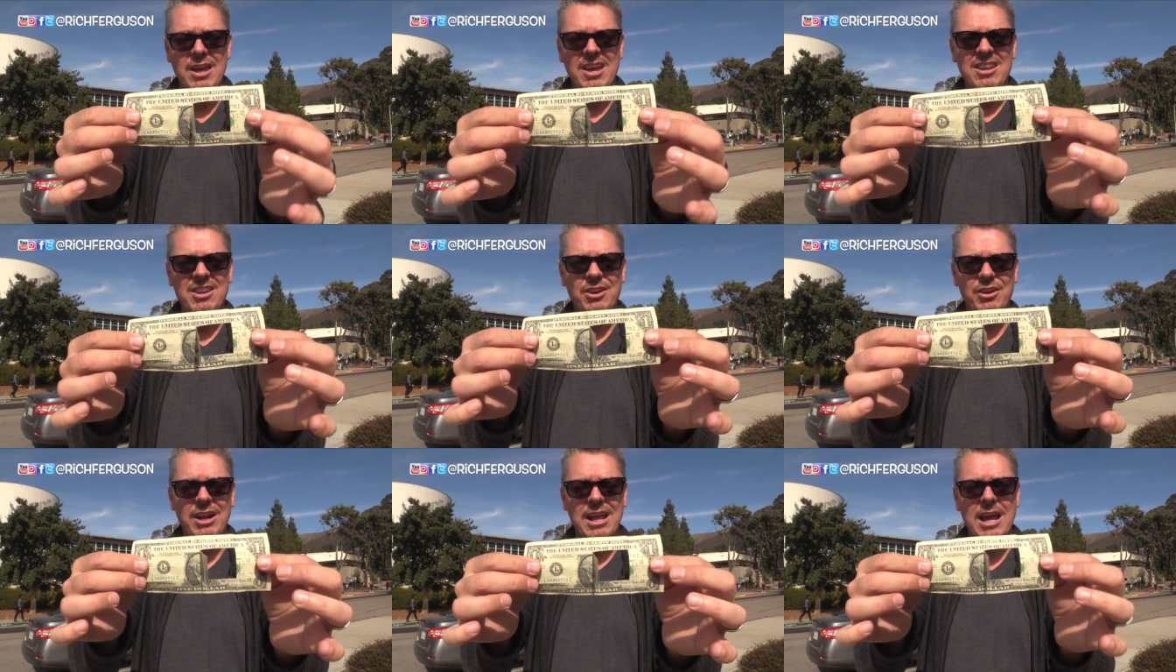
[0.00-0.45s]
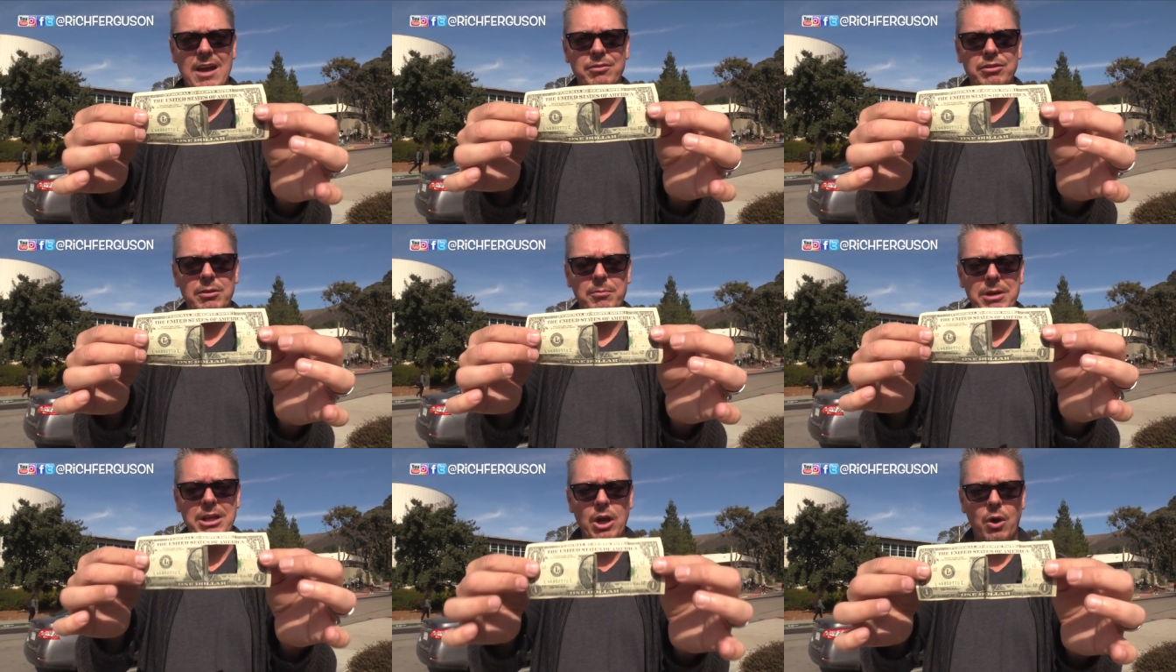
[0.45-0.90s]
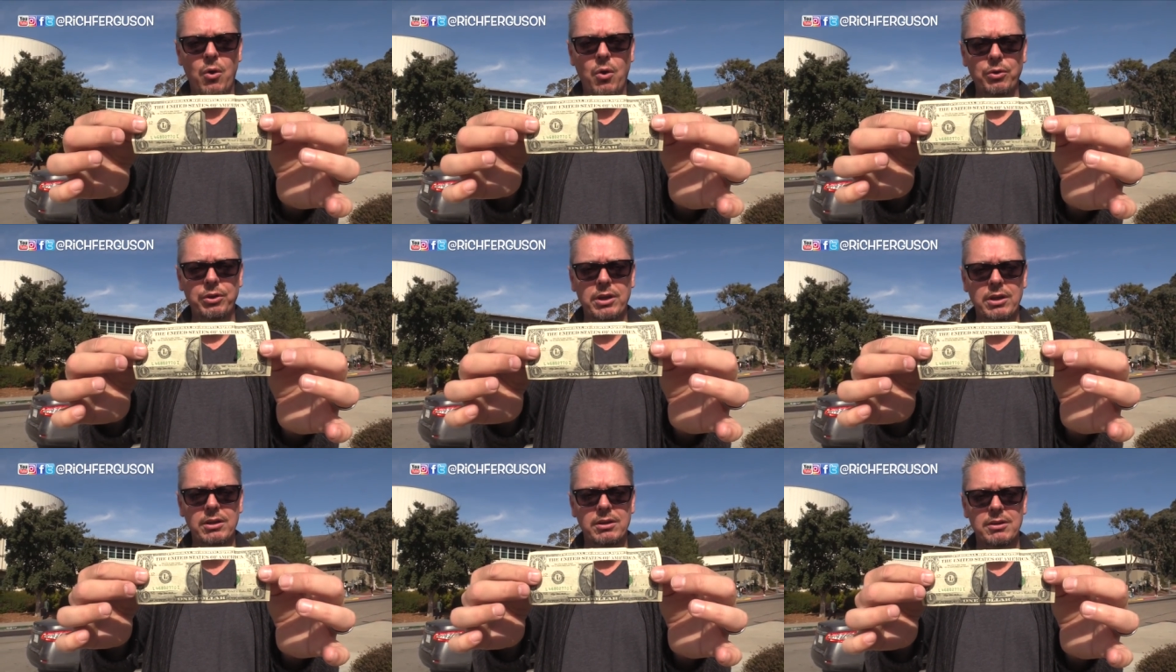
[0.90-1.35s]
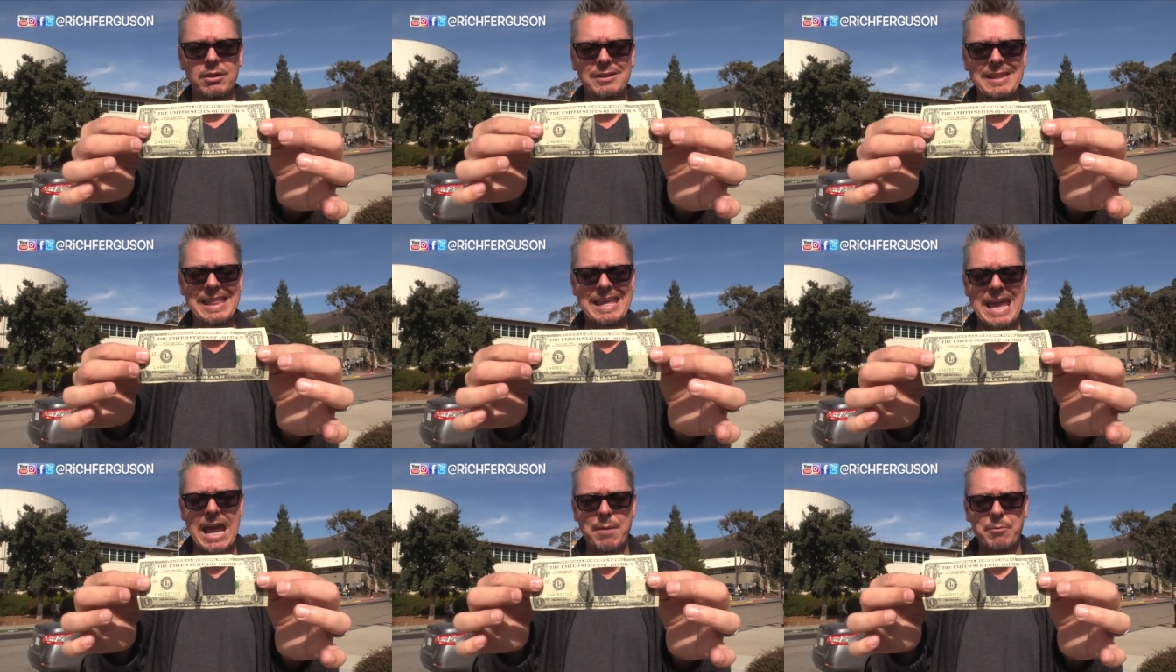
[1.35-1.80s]
You're gonna have somebody hold it. Could
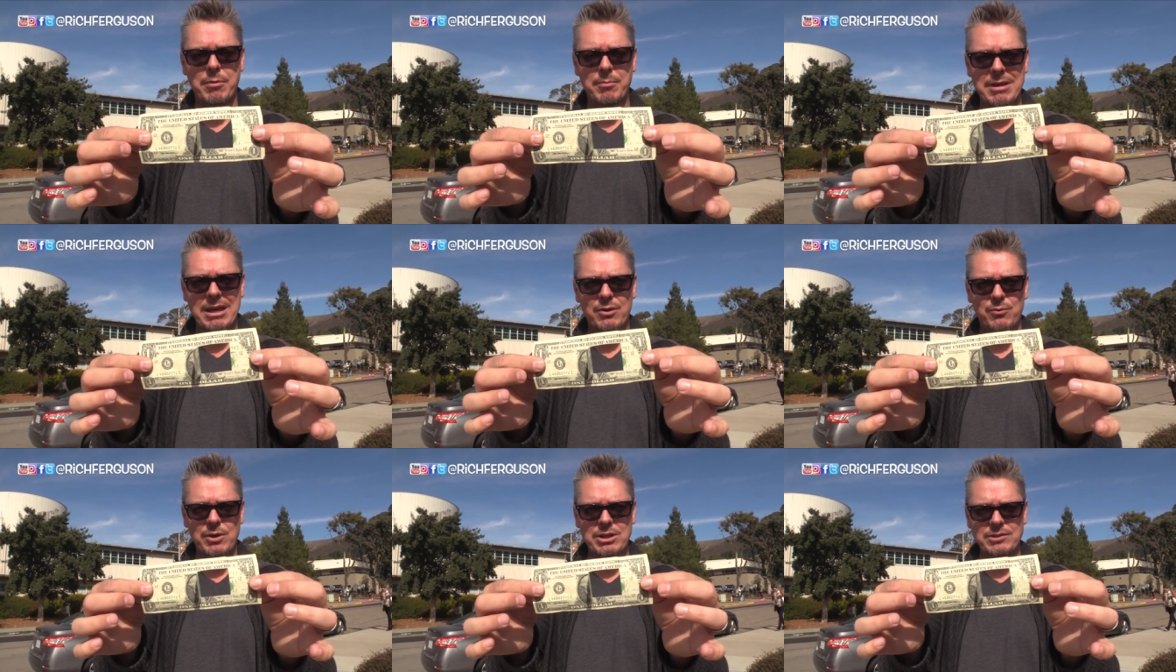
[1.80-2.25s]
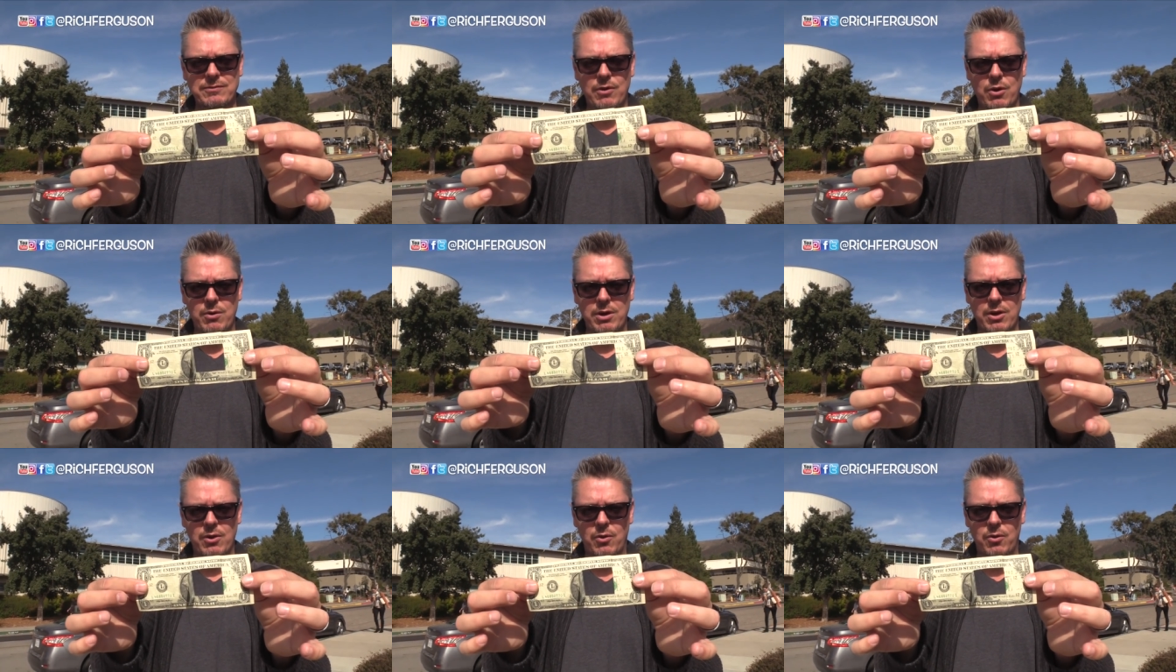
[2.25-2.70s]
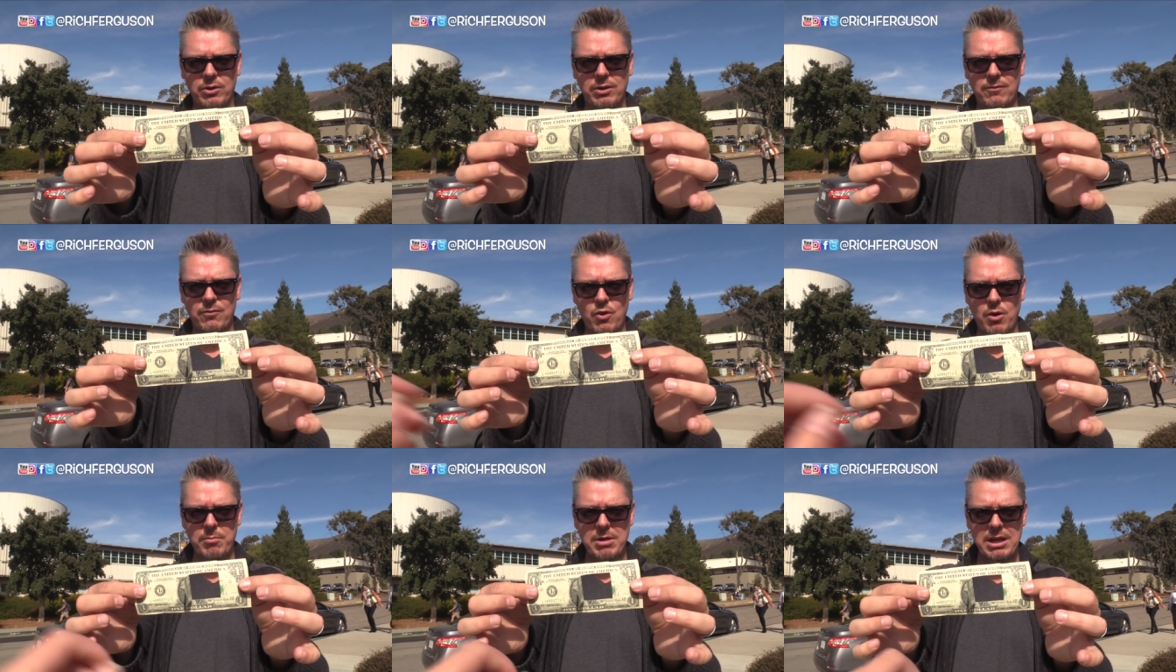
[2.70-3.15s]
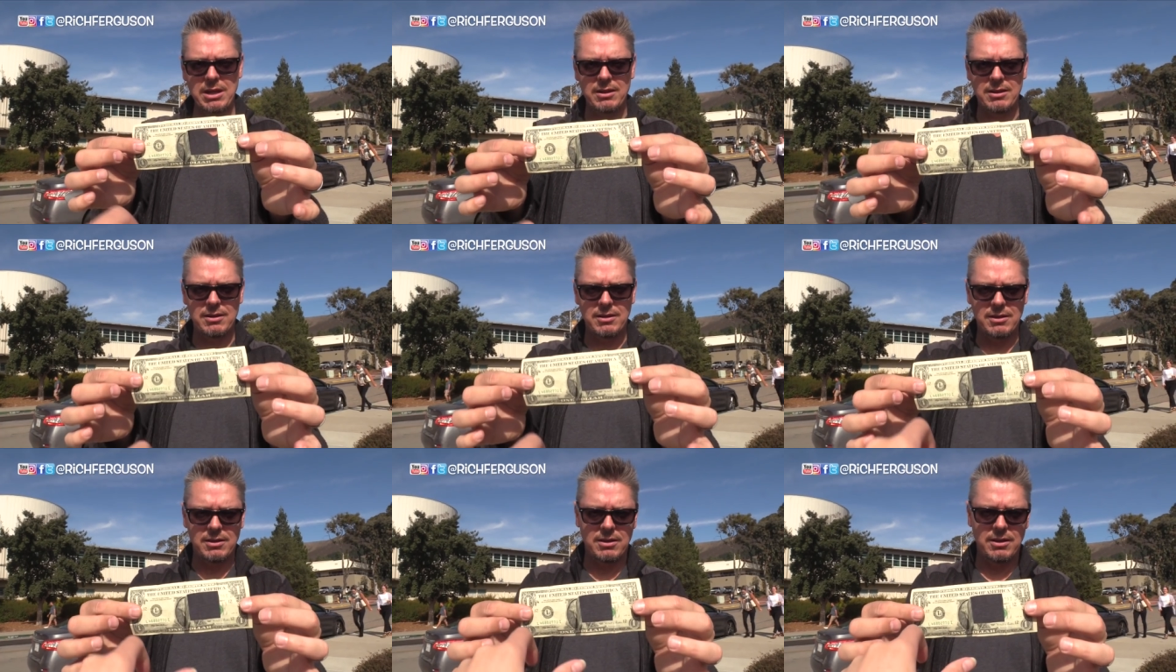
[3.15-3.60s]
the cameraman reach forward and hold it for me?
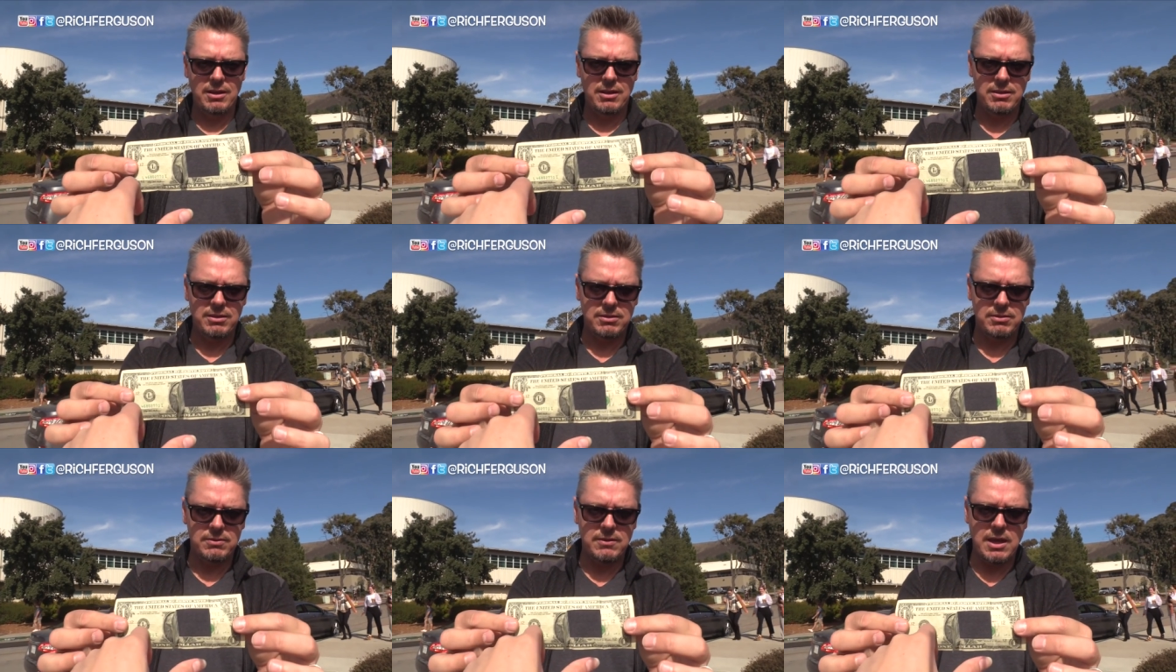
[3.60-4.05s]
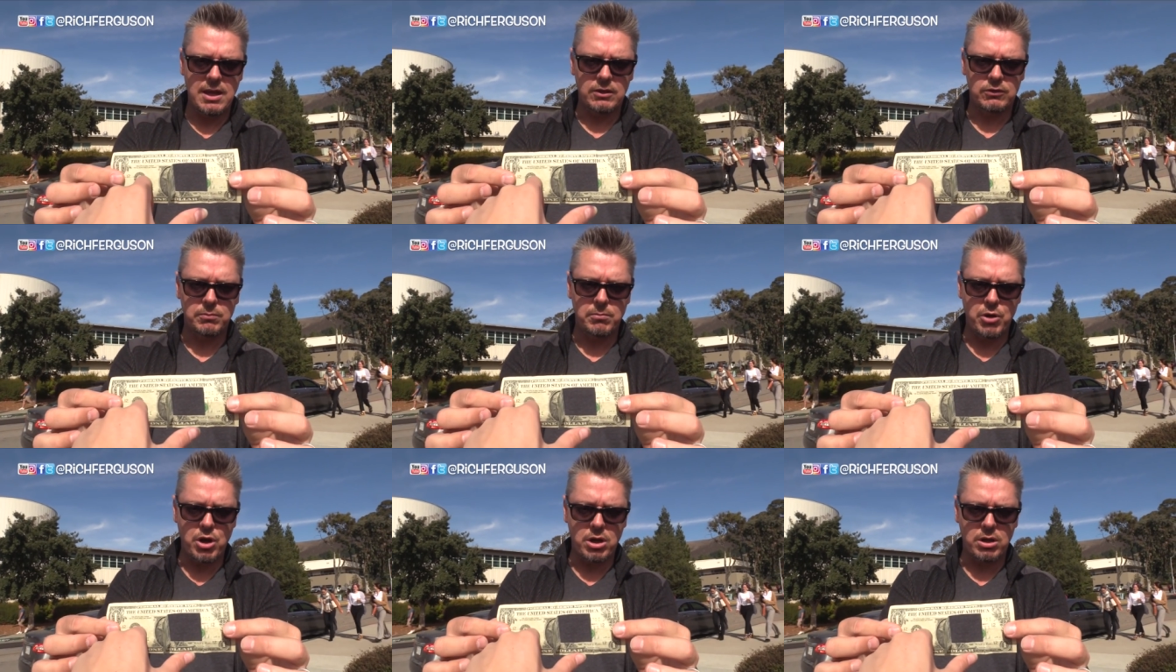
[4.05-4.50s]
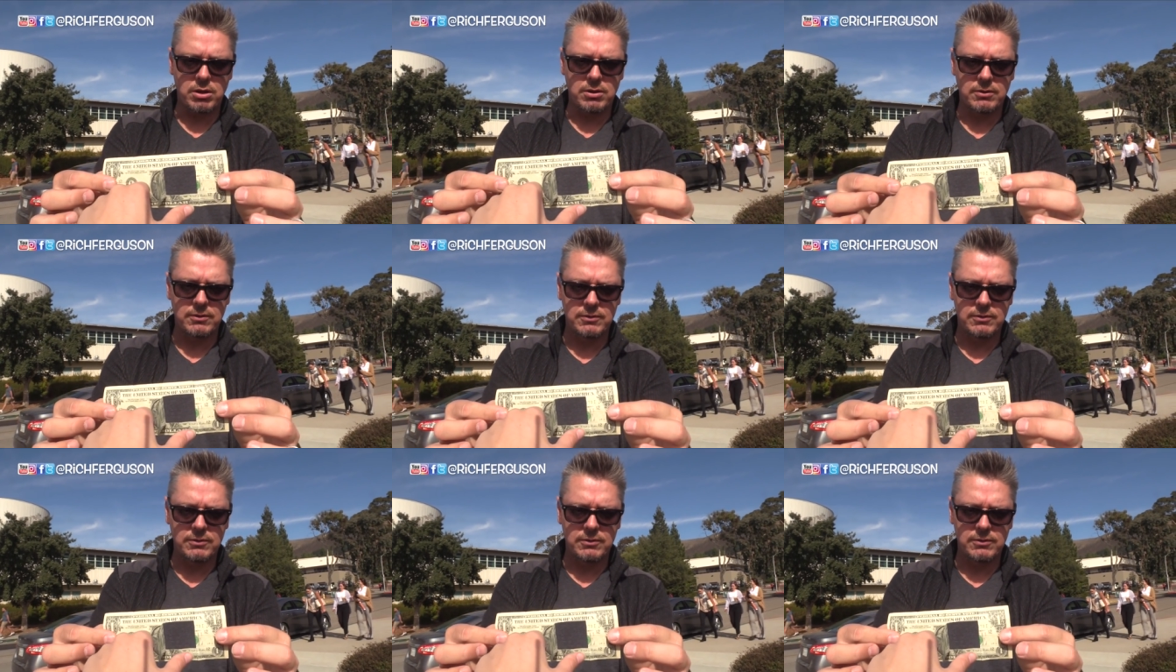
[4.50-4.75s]
Thanks, Brooke.